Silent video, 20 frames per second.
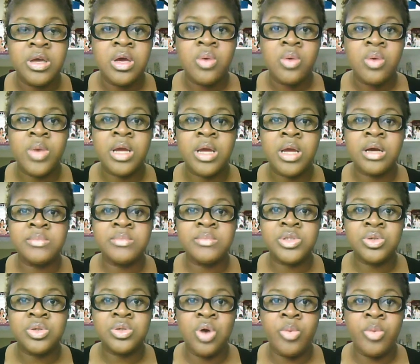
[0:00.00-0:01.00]
when it comes
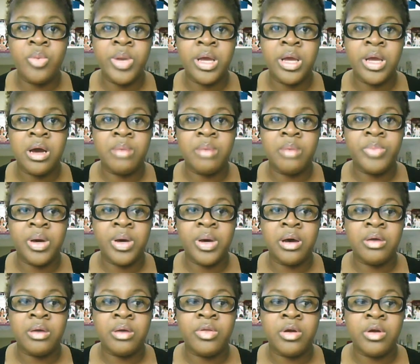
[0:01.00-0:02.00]
to opening up
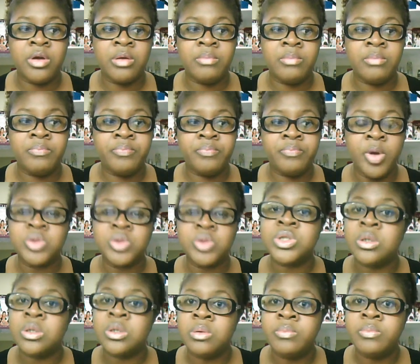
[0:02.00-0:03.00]
their
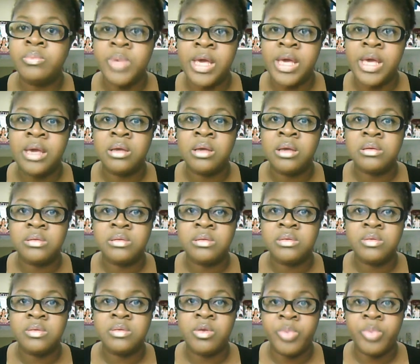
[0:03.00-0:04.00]
personal
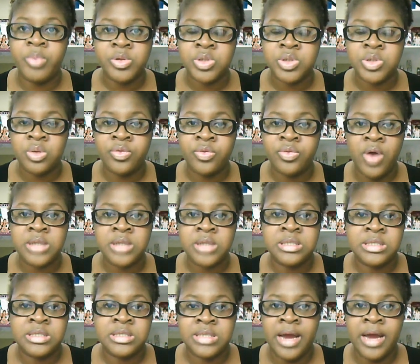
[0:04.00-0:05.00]
thoughts
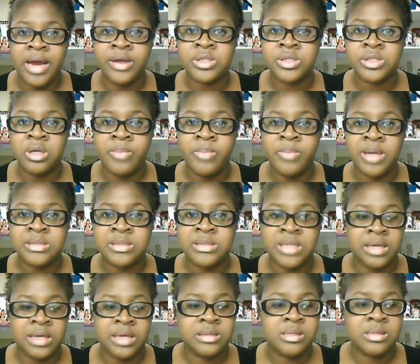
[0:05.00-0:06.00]
and desires about
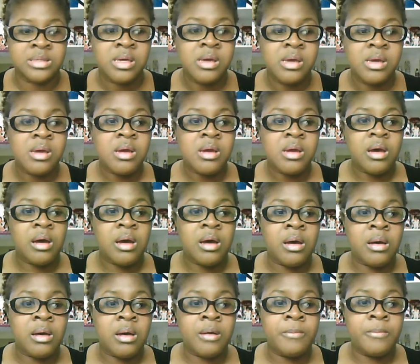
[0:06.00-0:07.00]
sex.
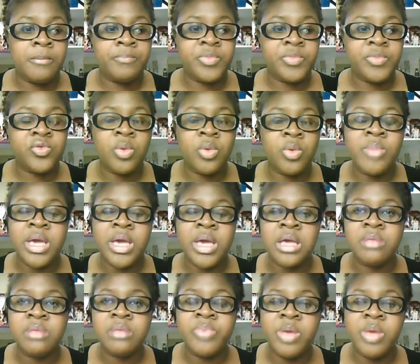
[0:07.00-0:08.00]
So
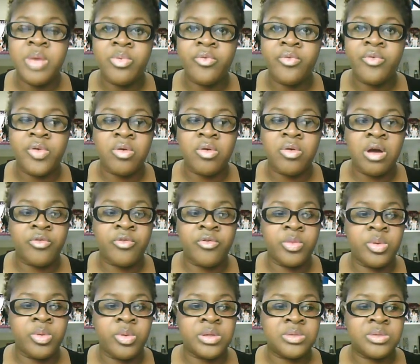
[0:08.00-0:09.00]
making people feel
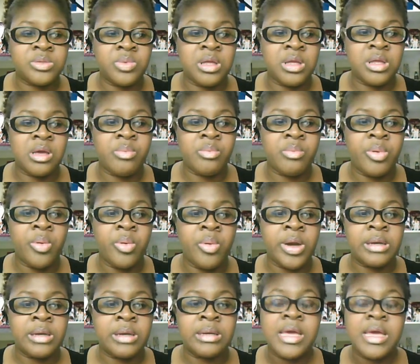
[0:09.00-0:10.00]
comfortable is really
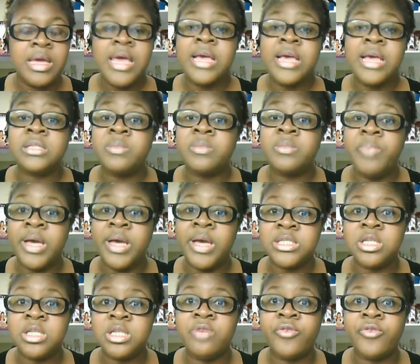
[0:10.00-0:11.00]
important,
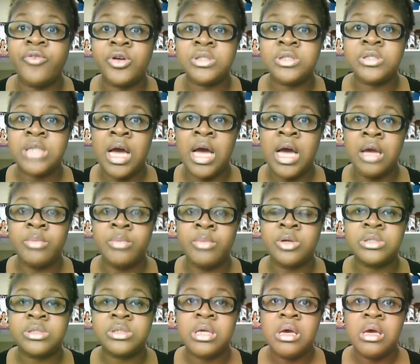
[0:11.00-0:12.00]
especially first
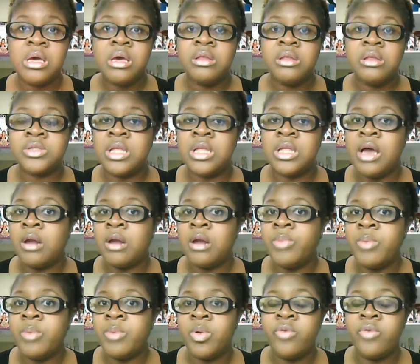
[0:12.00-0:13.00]
timers. There's a lot of
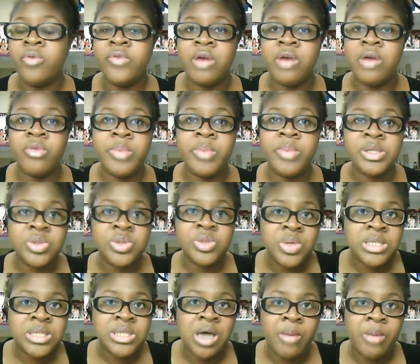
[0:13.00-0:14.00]
people who've never been to
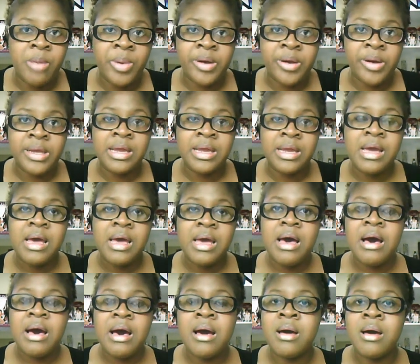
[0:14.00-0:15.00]
an adult party,
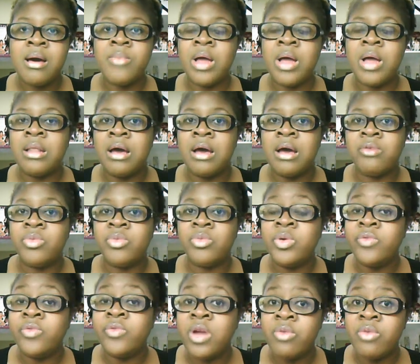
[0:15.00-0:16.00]
a lot of them
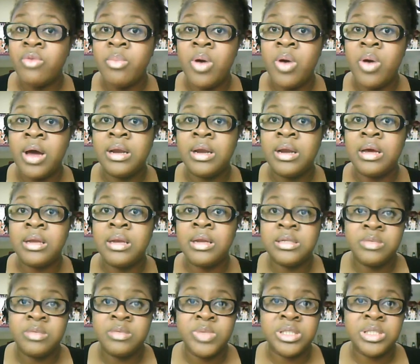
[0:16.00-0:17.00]
who've never bought an
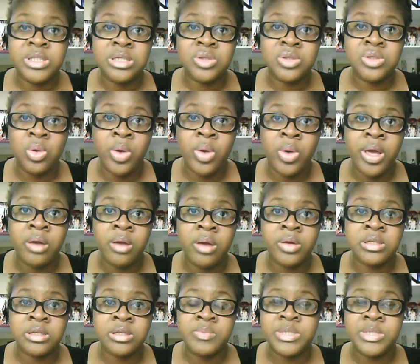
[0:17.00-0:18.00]
intimacy toy or
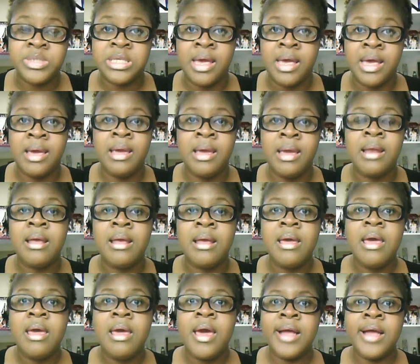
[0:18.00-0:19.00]
intimacy aid,
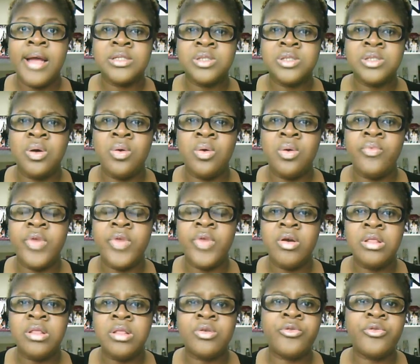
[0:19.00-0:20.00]
and so
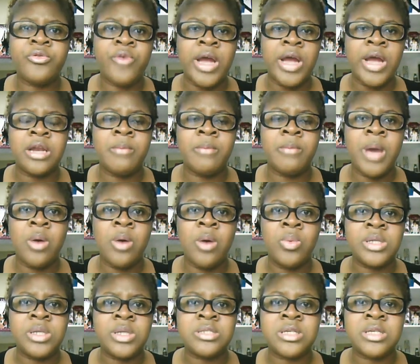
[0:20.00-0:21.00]
they're a little frightened about
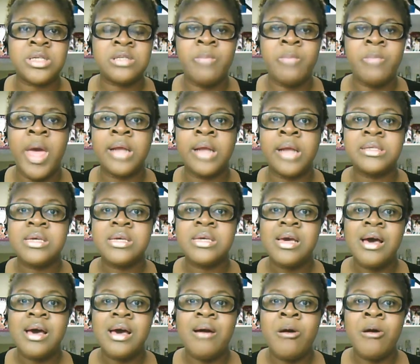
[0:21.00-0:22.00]
what to expect.
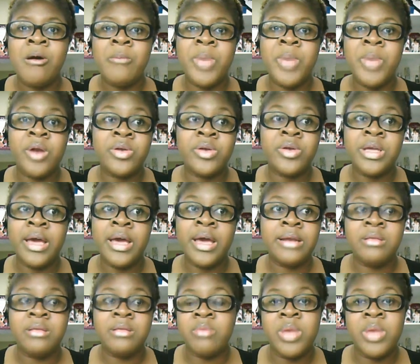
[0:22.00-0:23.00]
Or better yet,
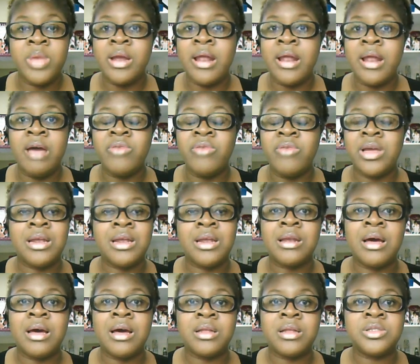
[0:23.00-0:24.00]
they may not have any
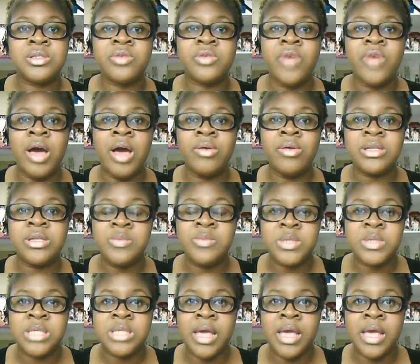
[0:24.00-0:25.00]
knowledge of how
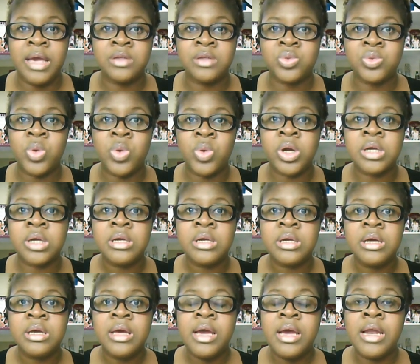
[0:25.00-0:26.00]
intimacy aids work
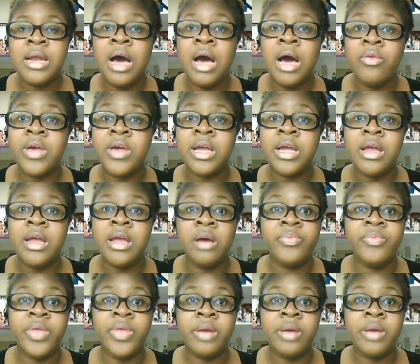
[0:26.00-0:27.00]
and how they can
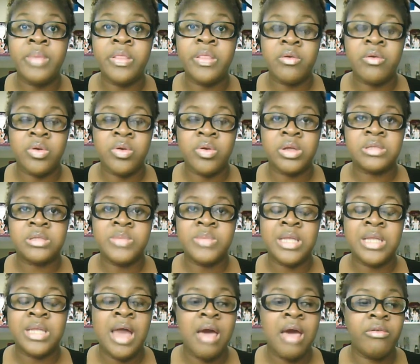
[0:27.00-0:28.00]
help them in their own intimate
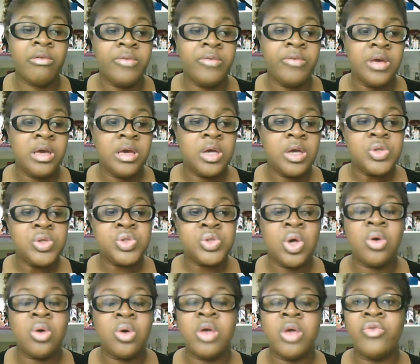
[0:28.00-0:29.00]
life.
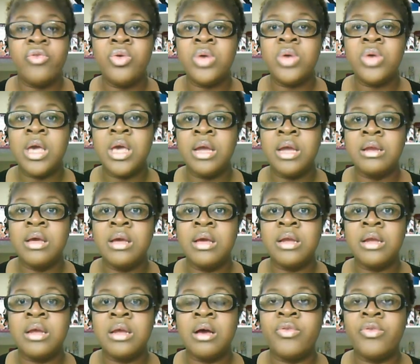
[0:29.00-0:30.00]
So if you can
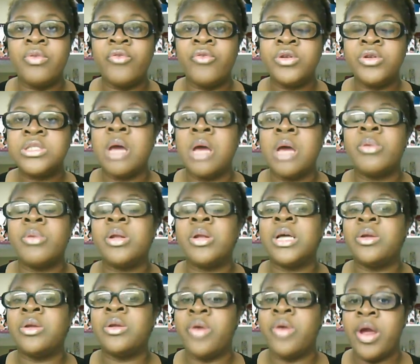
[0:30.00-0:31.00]
get the first timer to
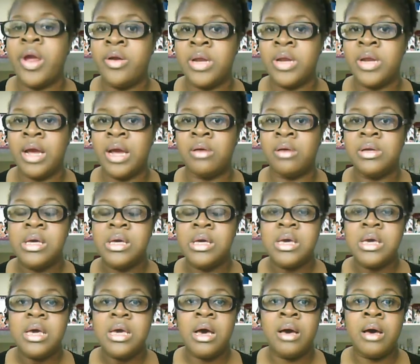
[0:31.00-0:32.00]
let their hair down,
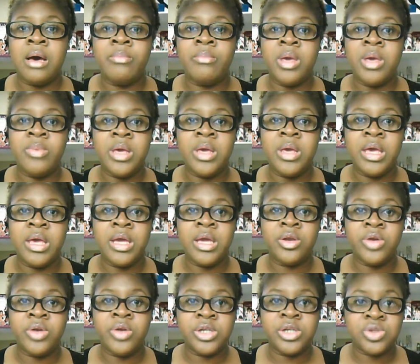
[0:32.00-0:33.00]
maybe in
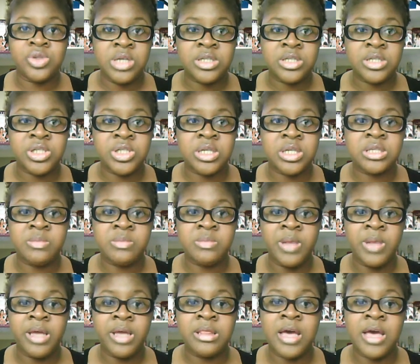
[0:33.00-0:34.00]
your introduction,
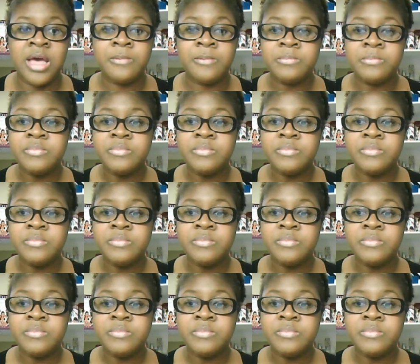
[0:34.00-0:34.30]
explain that